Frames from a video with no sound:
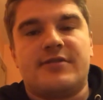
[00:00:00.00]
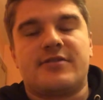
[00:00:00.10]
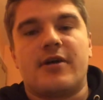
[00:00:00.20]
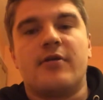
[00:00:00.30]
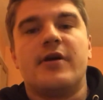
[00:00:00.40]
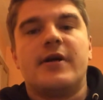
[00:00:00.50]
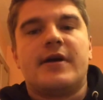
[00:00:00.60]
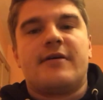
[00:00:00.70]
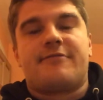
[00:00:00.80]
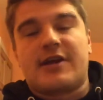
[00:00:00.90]
So
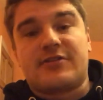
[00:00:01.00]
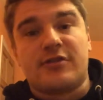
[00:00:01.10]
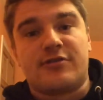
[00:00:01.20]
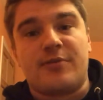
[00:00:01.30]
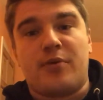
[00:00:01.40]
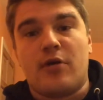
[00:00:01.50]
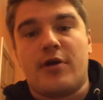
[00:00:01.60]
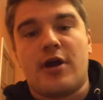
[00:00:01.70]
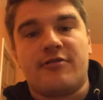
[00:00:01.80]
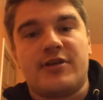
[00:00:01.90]
thanks for the support,
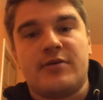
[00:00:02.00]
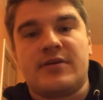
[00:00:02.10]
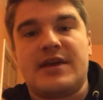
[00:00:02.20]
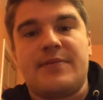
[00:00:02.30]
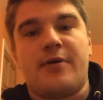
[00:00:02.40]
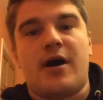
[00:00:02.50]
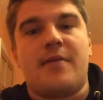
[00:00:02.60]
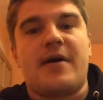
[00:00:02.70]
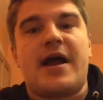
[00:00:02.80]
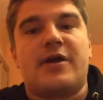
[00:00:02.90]
and hopefully you can keep it
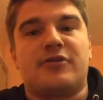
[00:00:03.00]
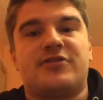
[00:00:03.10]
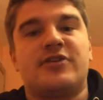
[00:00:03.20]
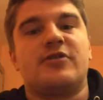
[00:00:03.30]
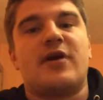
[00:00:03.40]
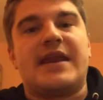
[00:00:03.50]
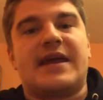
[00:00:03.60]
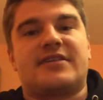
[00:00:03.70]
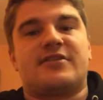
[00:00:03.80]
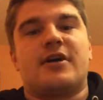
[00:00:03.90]
up, and I'll see you
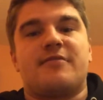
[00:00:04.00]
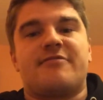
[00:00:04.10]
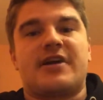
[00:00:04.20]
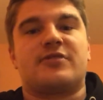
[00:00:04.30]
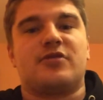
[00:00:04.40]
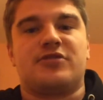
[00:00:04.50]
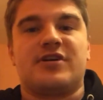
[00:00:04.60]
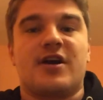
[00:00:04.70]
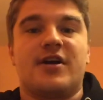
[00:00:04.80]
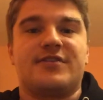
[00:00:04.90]
next time. Thanks for
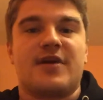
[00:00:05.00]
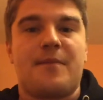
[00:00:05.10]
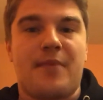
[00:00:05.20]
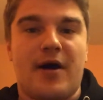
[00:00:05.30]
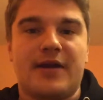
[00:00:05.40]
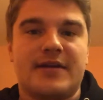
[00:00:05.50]
watching, guys. Bye.